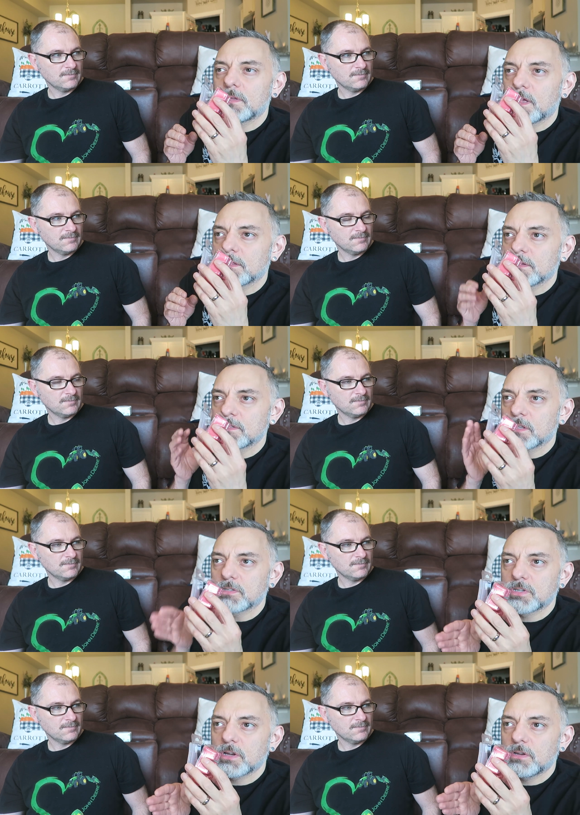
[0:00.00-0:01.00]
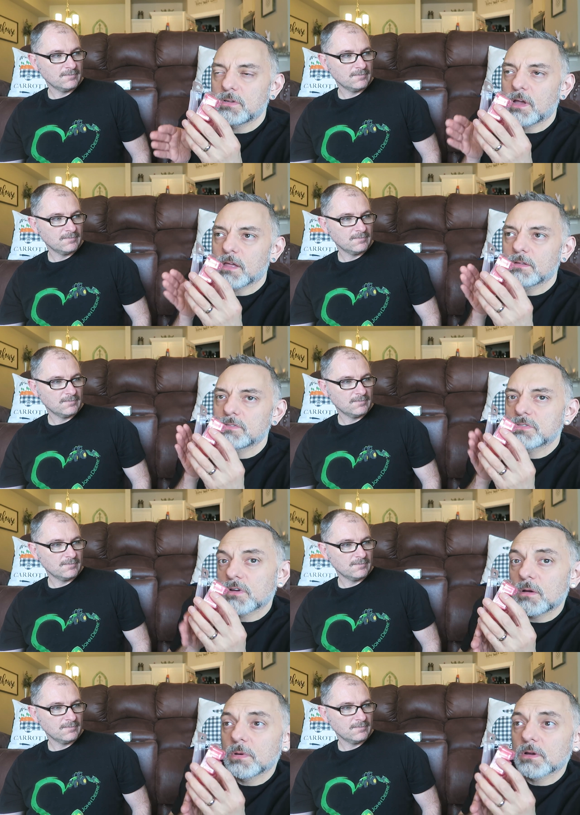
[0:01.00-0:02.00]
Speaker 1: but yet instead of cherry you got
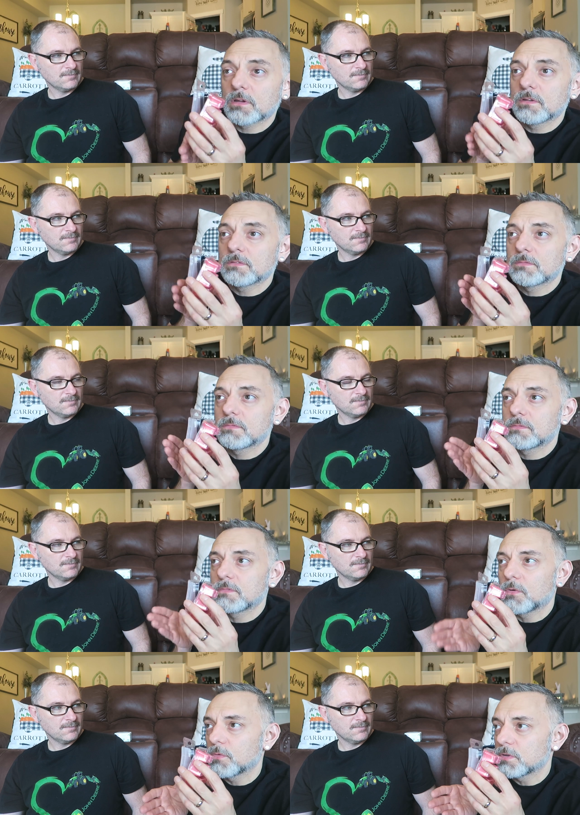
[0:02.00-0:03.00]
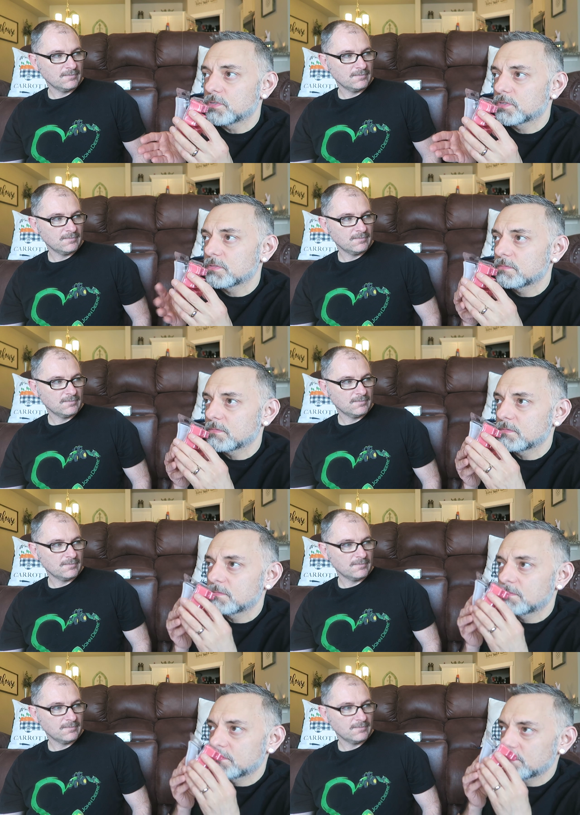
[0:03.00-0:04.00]
strawberry and orange
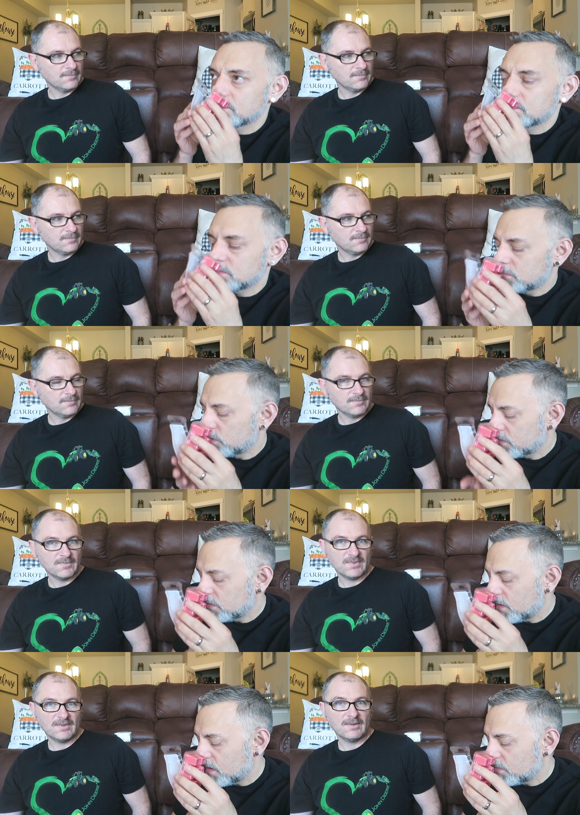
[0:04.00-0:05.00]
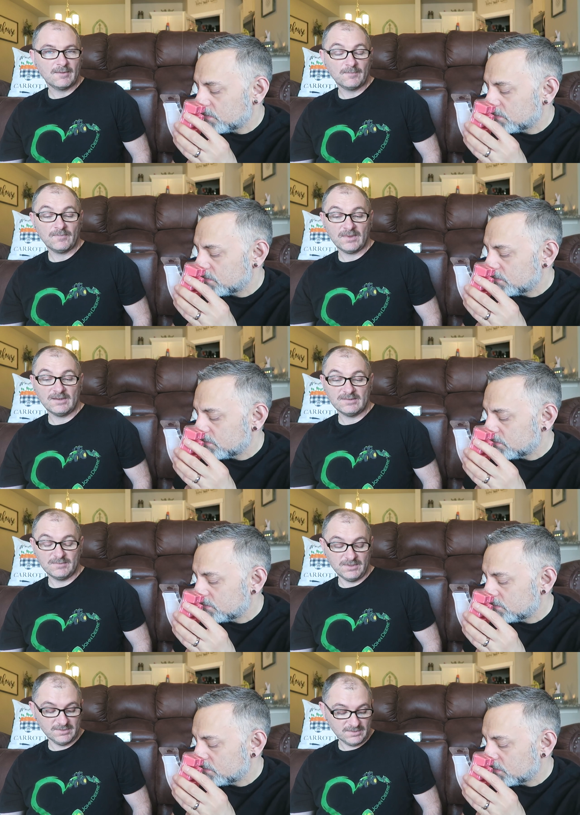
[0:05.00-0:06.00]
with the lime. It
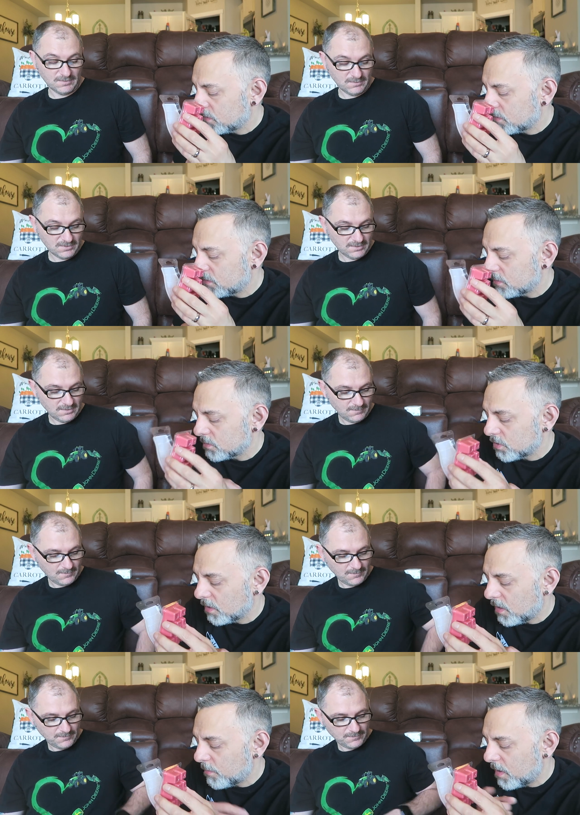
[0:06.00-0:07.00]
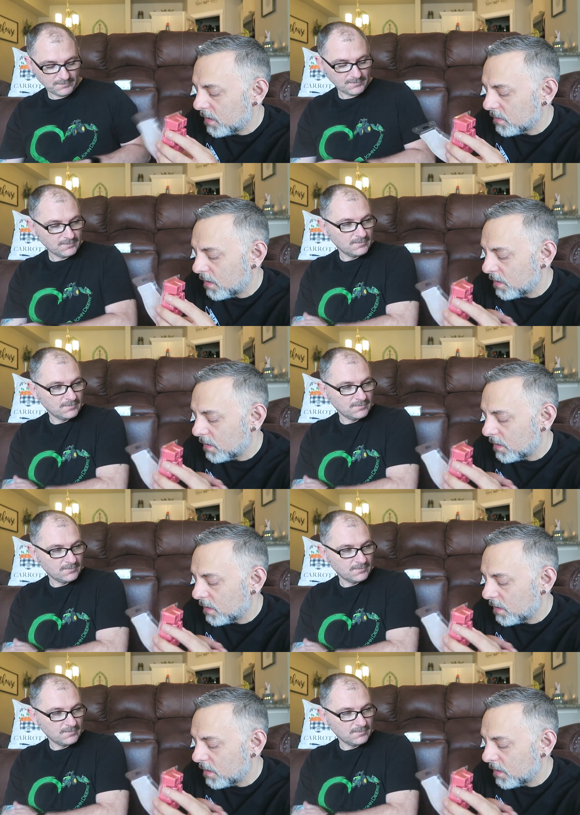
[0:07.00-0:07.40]
Speaker 2: smells so good.
Speaker 1: Because cherry lime had,